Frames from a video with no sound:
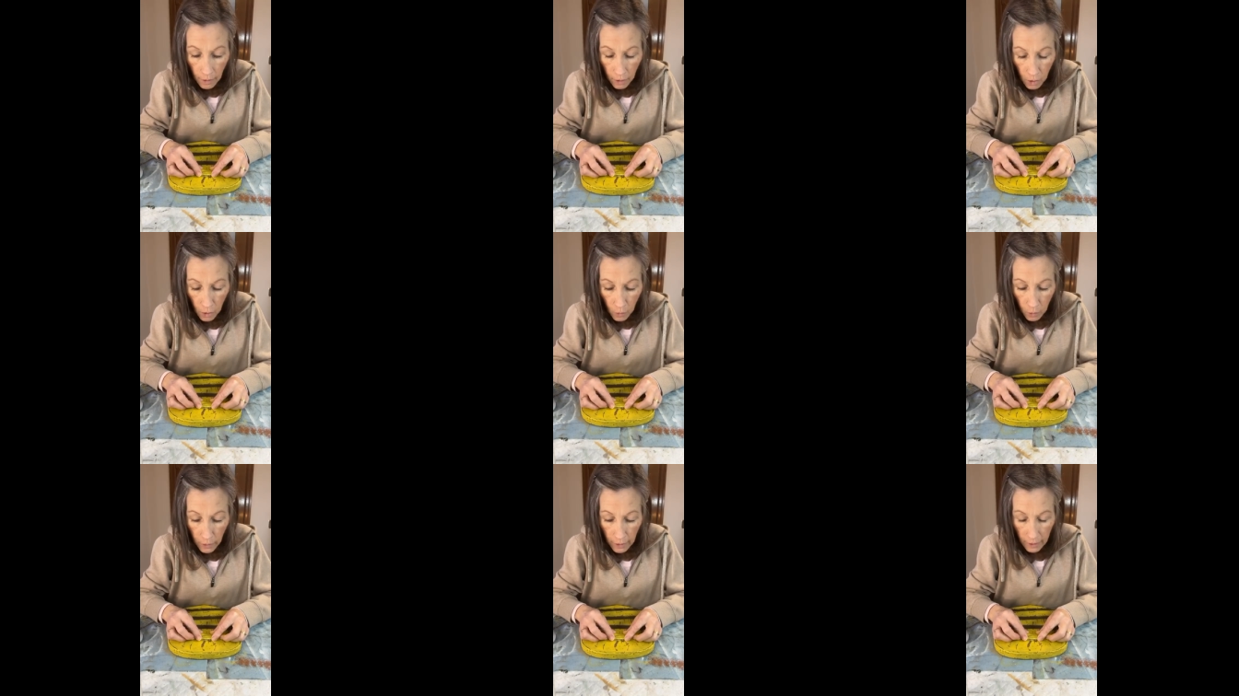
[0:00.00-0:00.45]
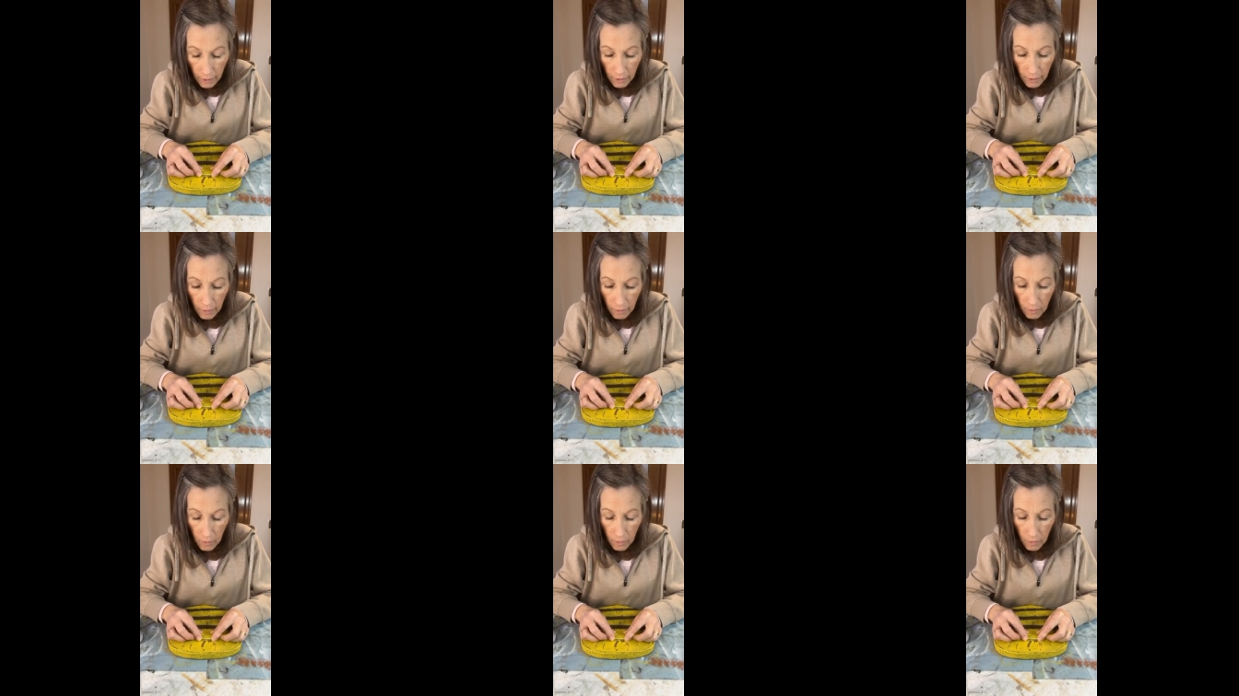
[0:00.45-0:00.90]
a
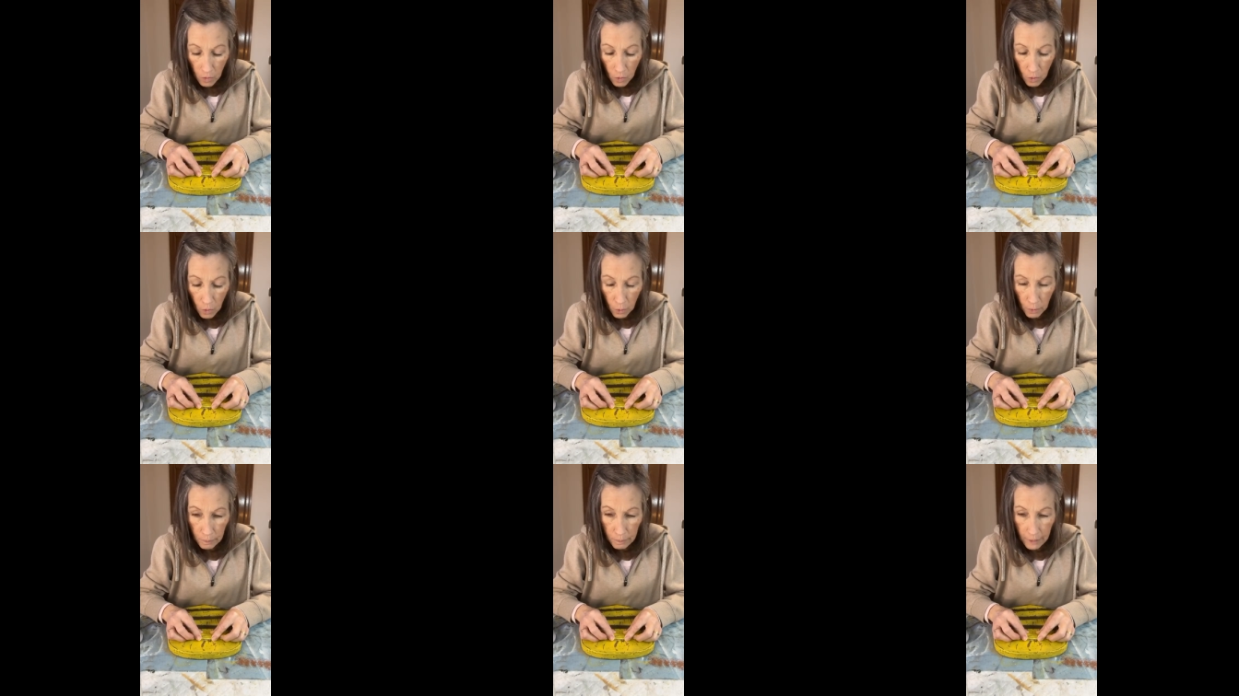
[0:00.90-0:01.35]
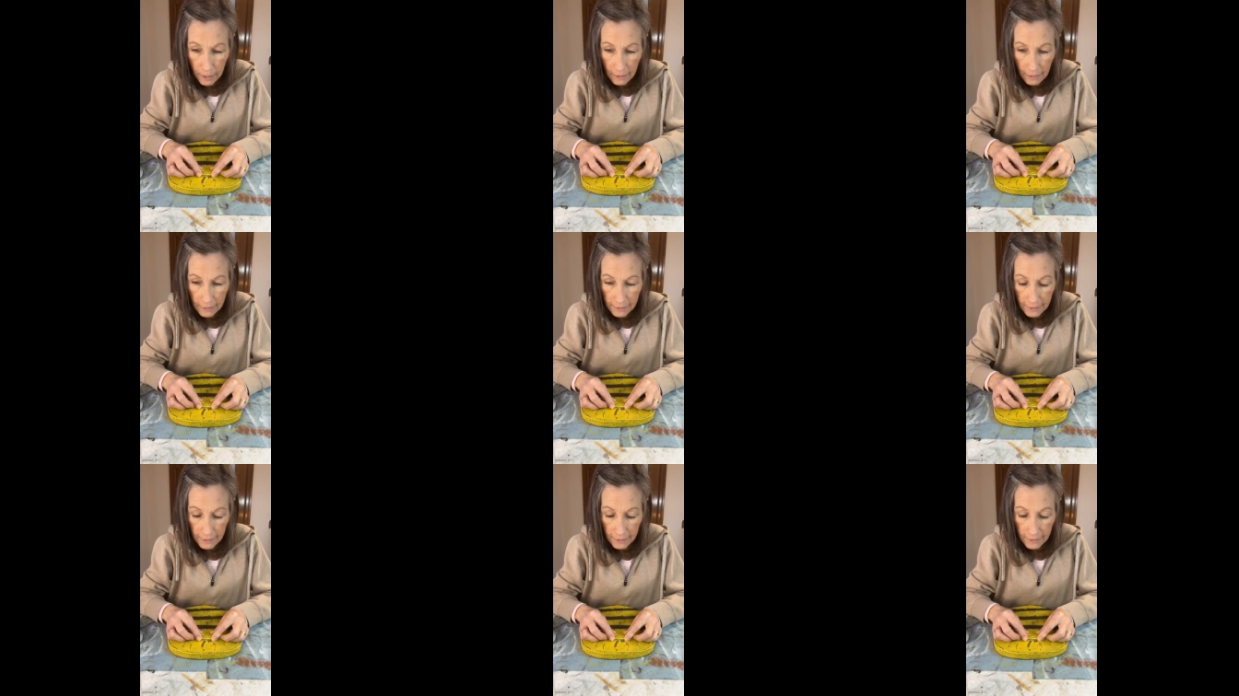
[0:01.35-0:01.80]
quick hold
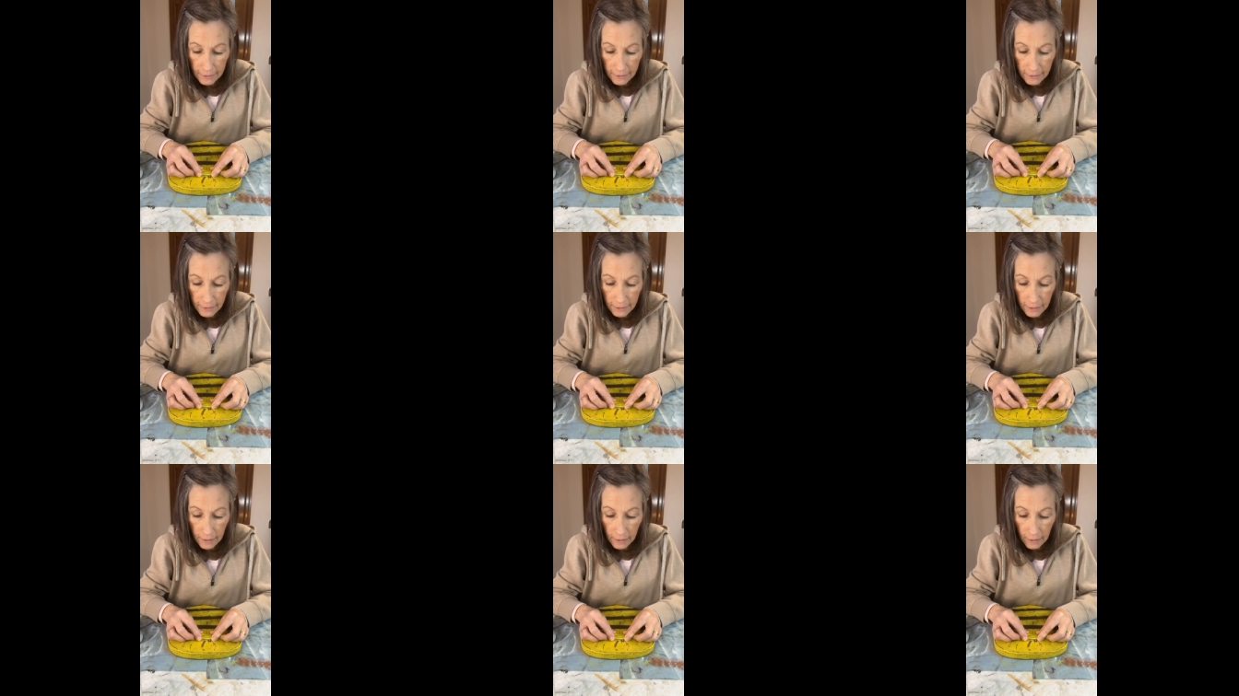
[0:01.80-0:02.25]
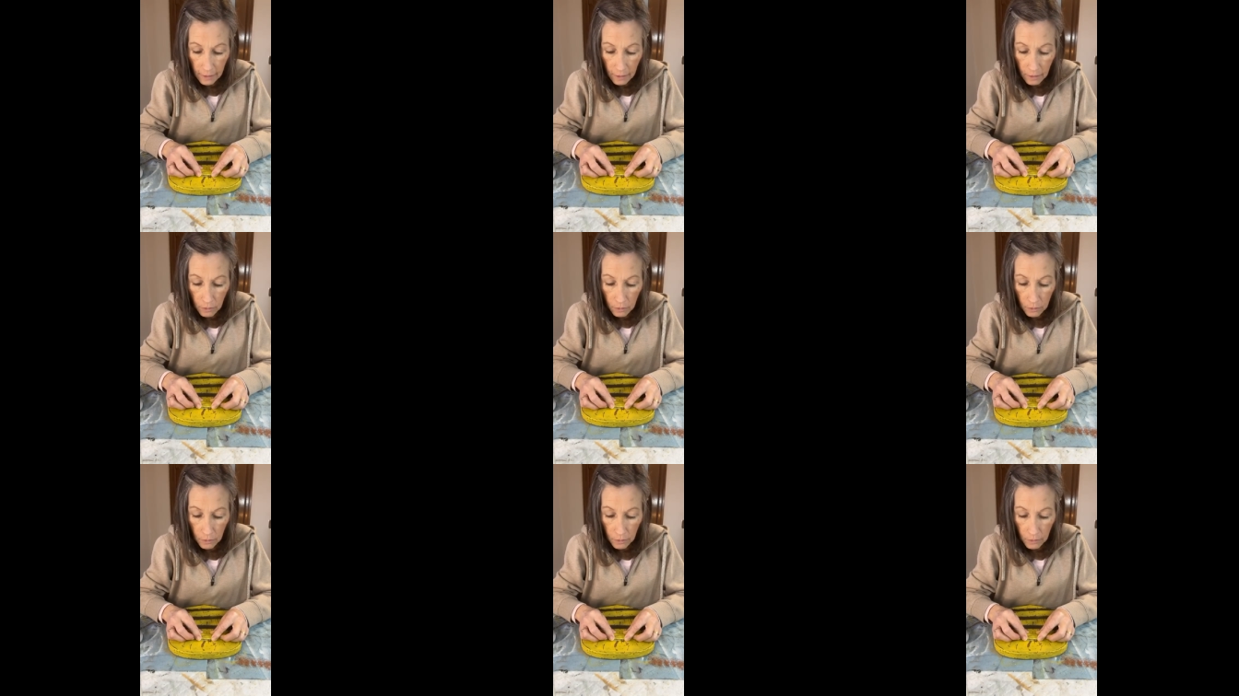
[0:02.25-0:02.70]
because of the
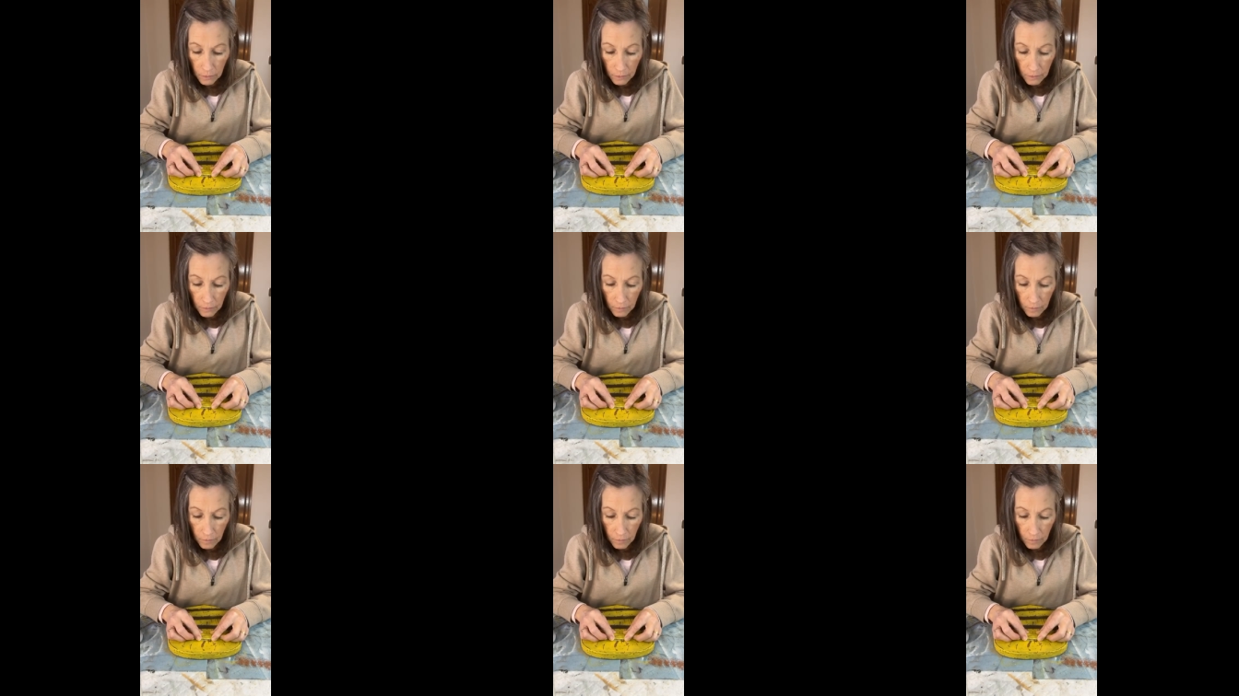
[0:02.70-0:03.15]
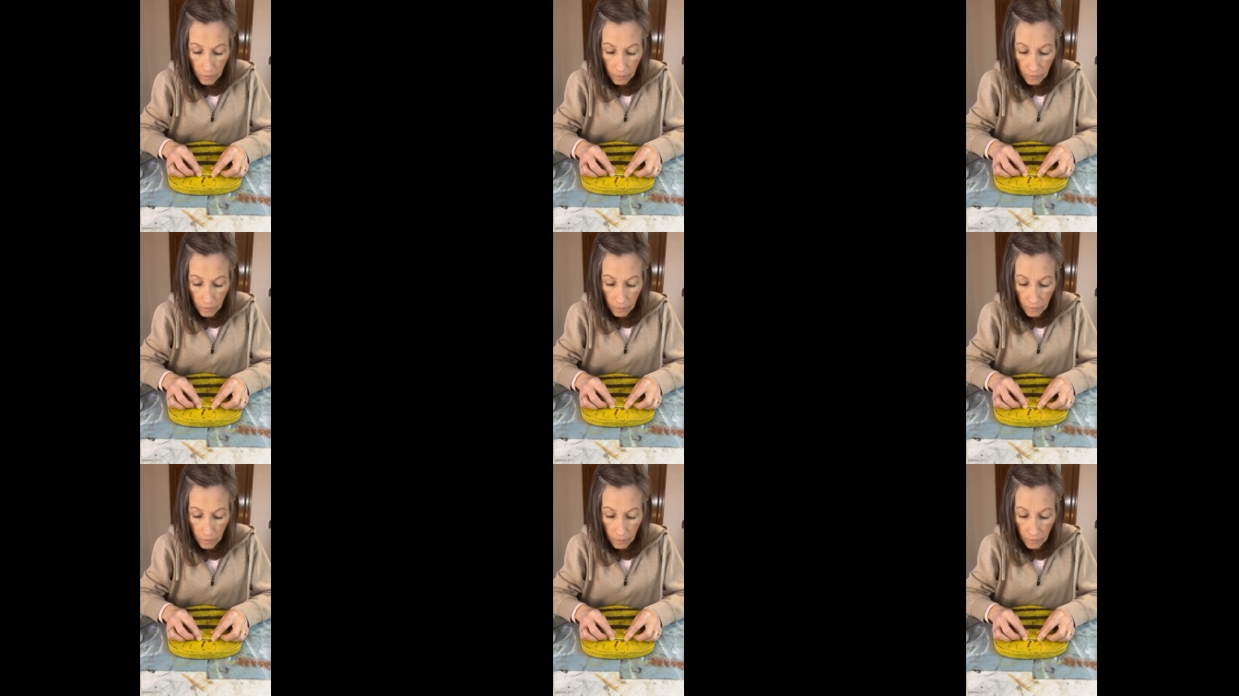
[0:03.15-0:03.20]
CA glue.